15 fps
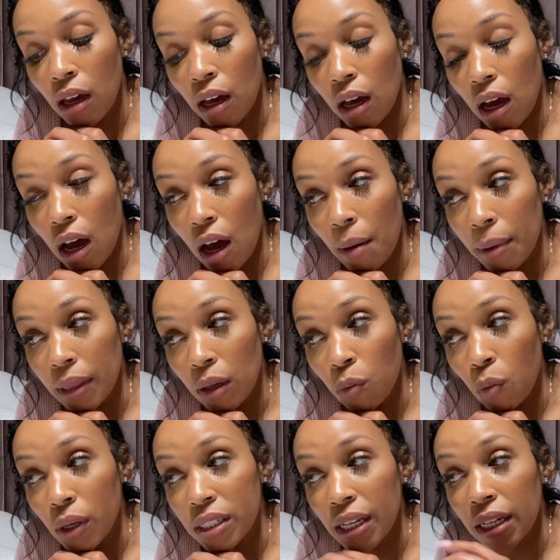And then
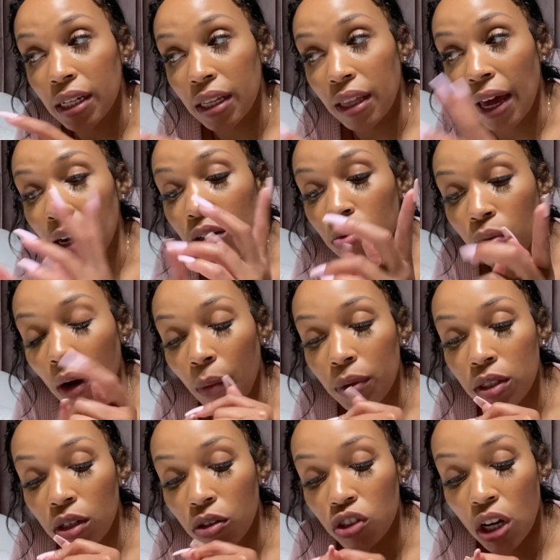once they did that is when I went to
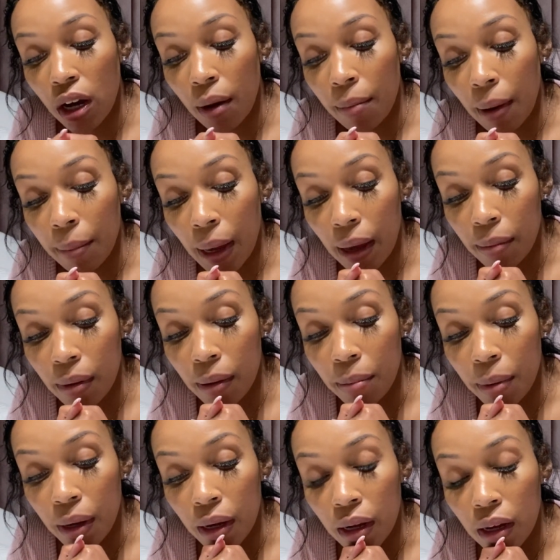go check on my baby.
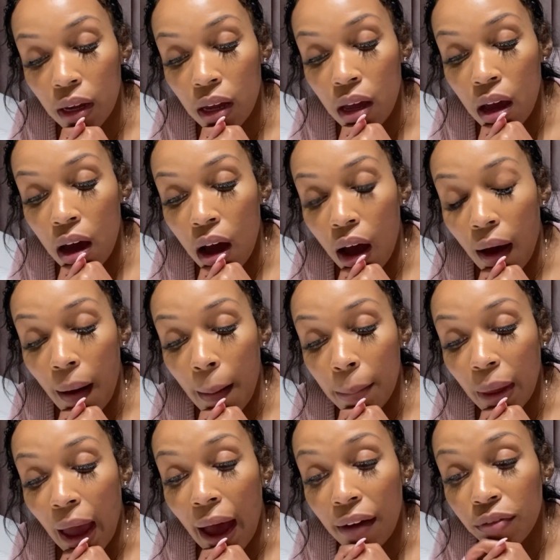But
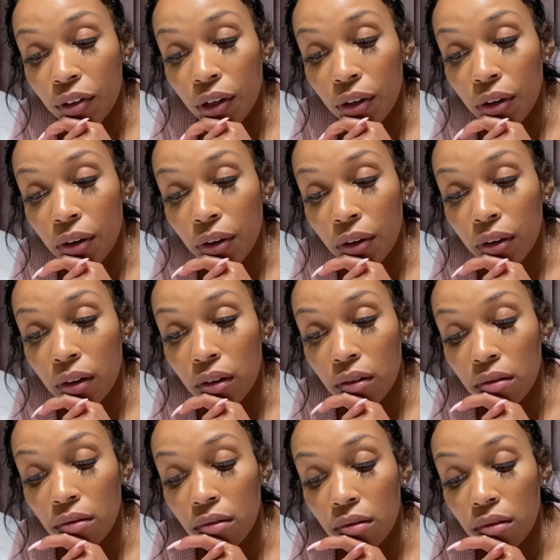after
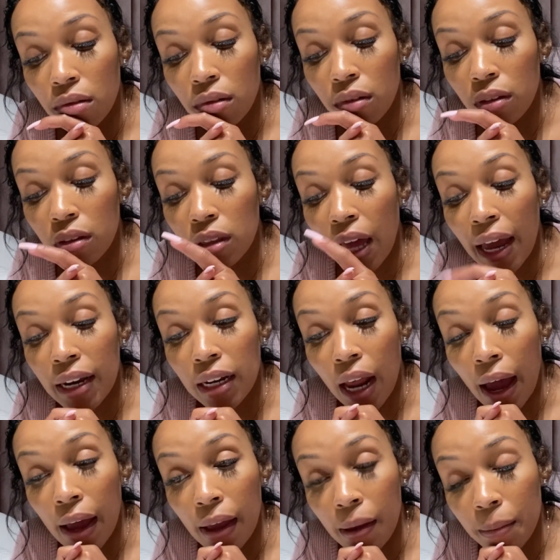that
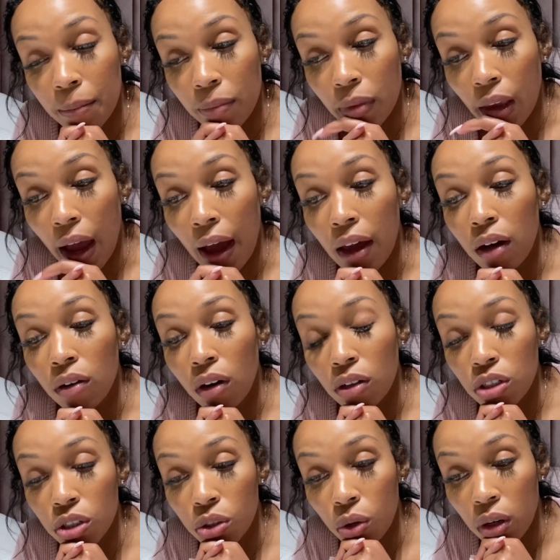night, I held on
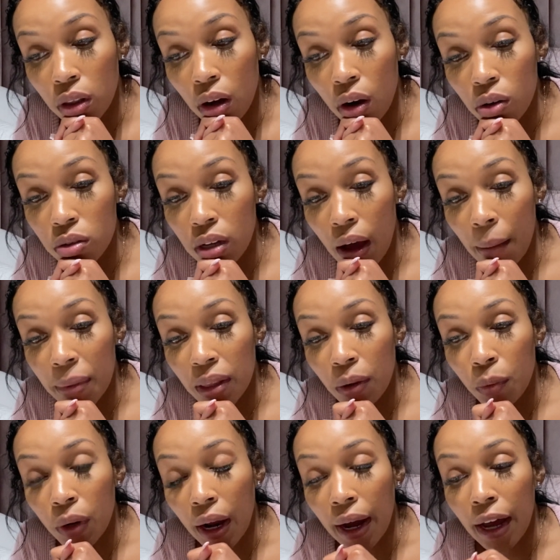to Nora the whole time. And then
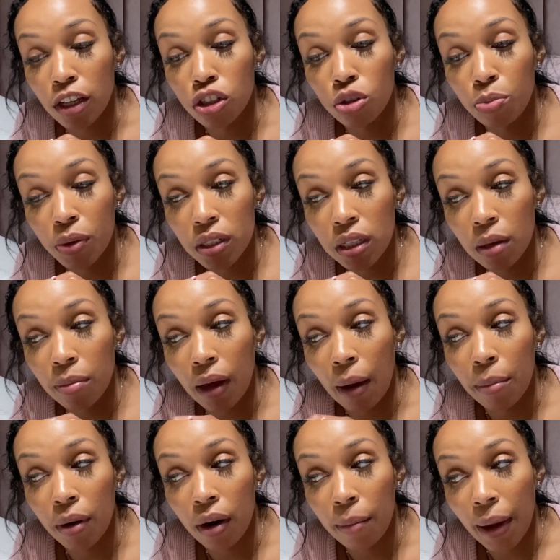when I got super sleepy, I
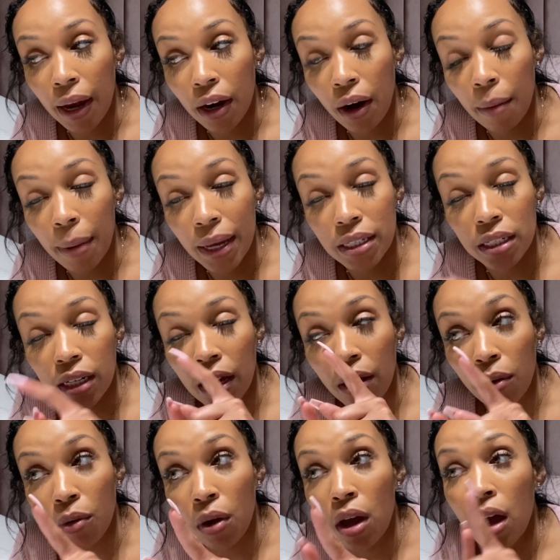put her back in her
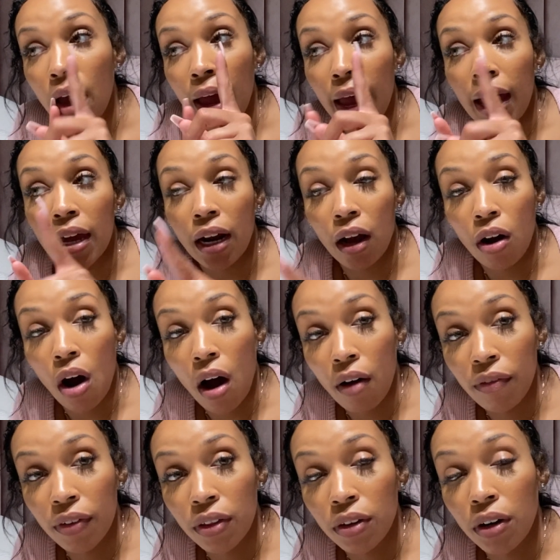bassinet. And I called
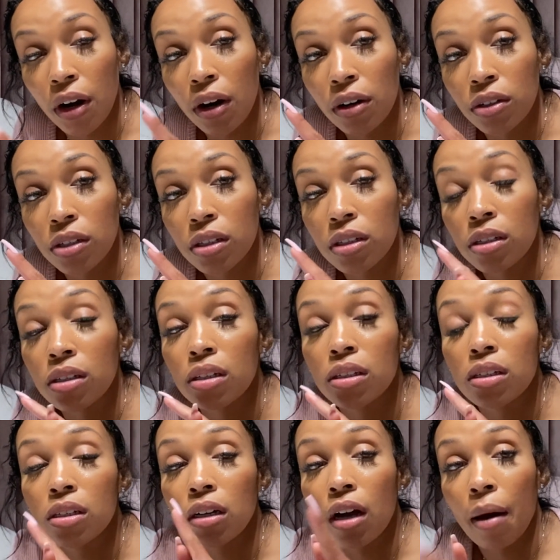for the nurse
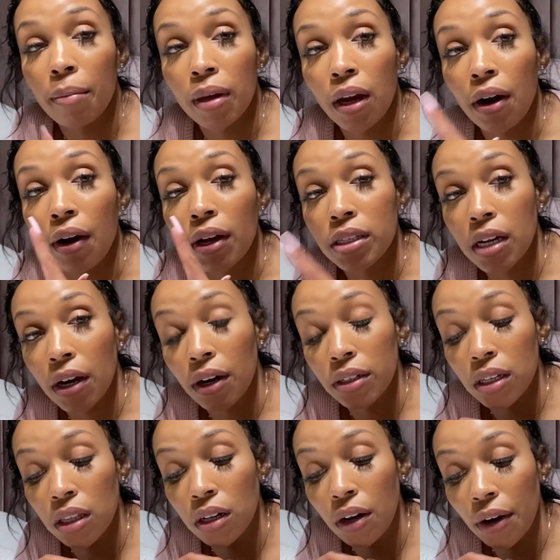to come get her and take her to
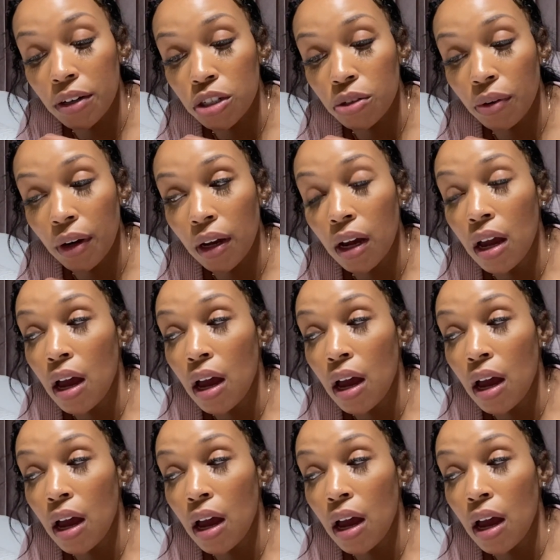the nursery